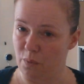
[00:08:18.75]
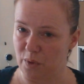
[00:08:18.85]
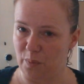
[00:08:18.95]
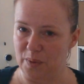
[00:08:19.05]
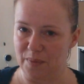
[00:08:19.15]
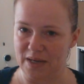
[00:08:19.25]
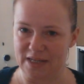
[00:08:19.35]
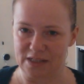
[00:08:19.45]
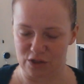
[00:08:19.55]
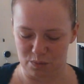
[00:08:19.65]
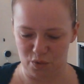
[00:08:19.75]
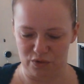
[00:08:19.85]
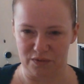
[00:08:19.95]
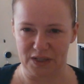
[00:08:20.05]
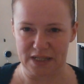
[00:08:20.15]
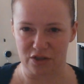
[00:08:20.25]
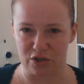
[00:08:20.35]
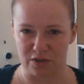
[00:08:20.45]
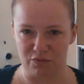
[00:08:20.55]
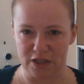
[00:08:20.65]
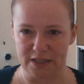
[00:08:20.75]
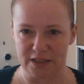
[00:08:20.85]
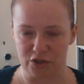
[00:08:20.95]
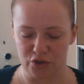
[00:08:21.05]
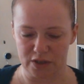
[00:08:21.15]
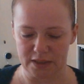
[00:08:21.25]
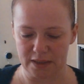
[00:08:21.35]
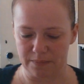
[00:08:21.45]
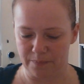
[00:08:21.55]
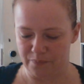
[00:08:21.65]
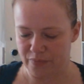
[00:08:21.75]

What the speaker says: I will be making some more of these because I've really enjoyed it.